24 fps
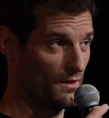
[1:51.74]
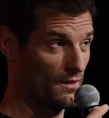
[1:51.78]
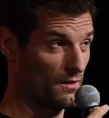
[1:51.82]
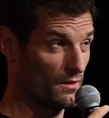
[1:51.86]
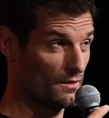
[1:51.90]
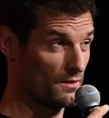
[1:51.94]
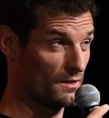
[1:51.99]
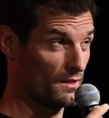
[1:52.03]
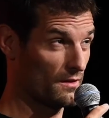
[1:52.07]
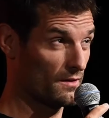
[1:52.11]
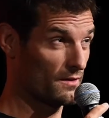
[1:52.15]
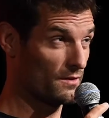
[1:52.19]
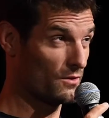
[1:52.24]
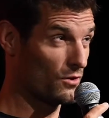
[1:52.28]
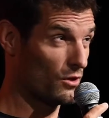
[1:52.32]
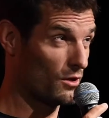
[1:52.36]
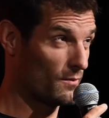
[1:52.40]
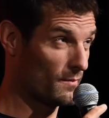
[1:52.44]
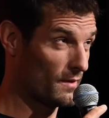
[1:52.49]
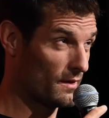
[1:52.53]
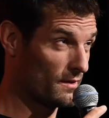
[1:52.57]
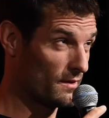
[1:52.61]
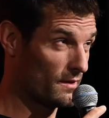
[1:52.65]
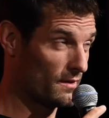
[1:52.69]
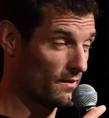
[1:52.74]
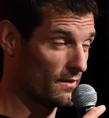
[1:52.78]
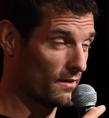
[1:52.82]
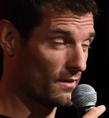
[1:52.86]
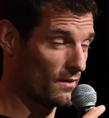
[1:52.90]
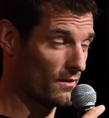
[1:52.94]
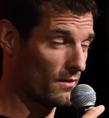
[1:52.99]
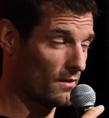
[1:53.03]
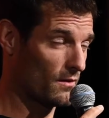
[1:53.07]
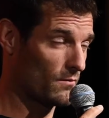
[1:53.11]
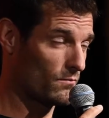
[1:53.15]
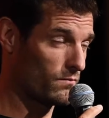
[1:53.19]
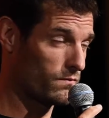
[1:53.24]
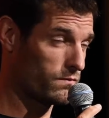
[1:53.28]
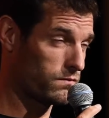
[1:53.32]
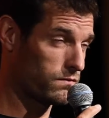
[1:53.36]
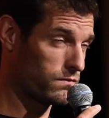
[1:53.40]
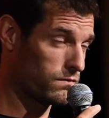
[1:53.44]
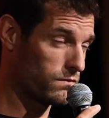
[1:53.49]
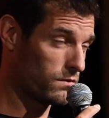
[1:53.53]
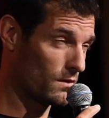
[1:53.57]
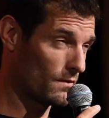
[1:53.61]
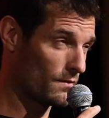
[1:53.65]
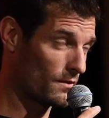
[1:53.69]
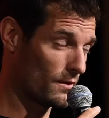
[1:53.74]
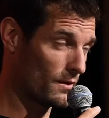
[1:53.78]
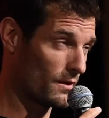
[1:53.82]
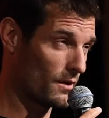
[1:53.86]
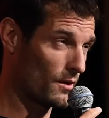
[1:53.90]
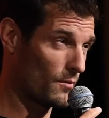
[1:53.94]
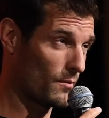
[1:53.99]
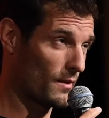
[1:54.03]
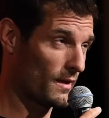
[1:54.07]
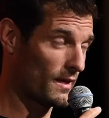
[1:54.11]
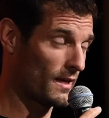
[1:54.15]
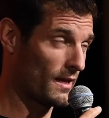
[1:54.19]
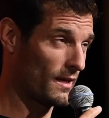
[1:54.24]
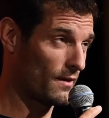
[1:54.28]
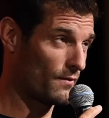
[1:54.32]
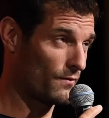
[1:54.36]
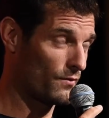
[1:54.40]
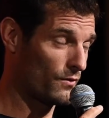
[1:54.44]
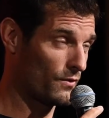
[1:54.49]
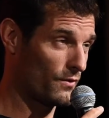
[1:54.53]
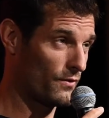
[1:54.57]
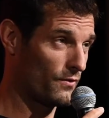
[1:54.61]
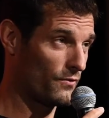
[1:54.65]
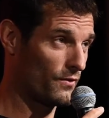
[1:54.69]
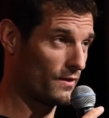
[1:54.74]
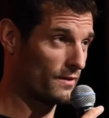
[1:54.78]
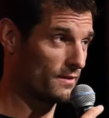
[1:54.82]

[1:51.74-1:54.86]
See the time they did, and they're like, I've got to go back out and find 3